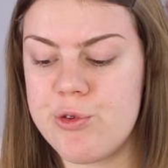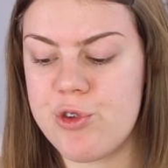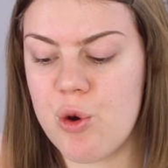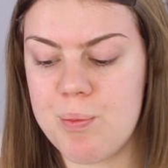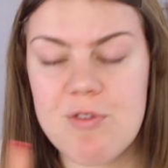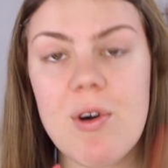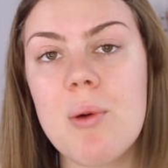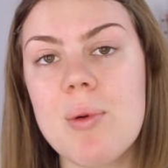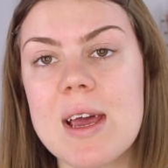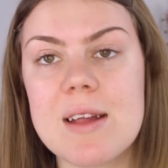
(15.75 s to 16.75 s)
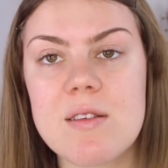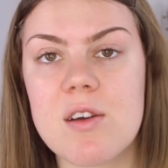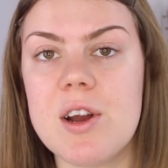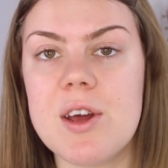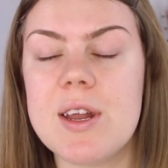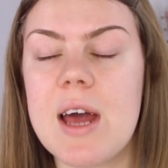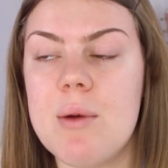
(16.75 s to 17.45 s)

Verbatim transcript: So before we get started,